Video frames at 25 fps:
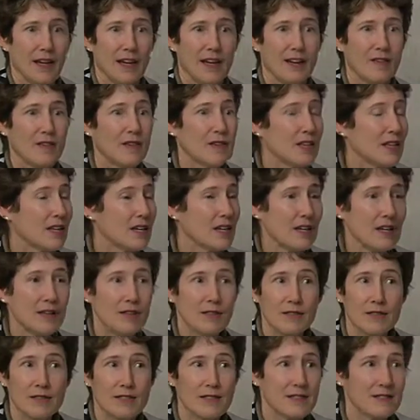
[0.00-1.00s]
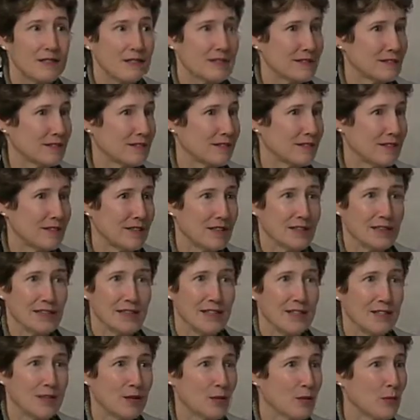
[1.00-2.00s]
Everything else is
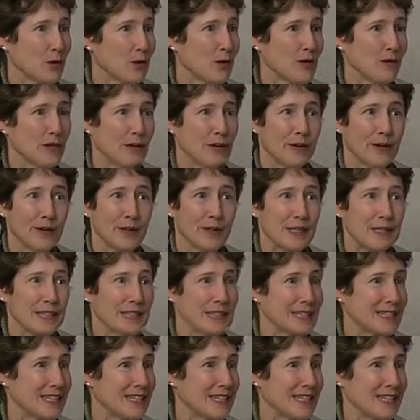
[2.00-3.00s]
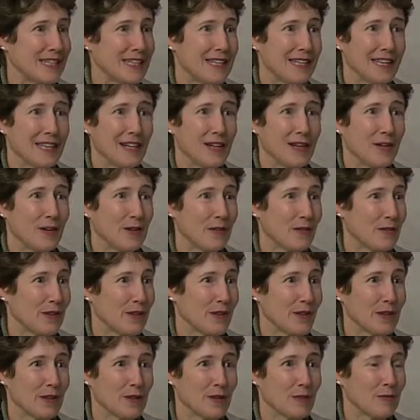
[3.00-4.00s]
in their purview. It's
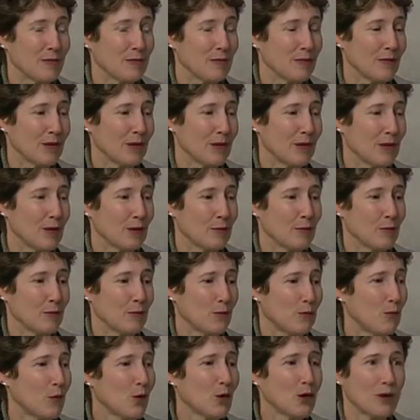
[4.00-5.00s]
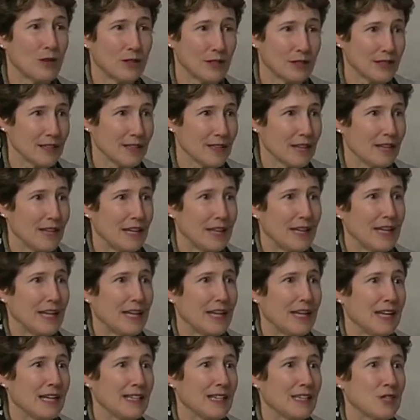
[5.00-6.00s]
their world
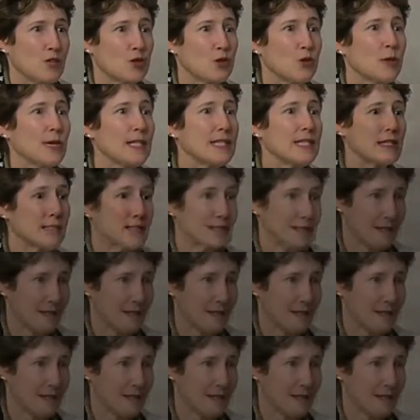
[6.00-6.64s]
and the choices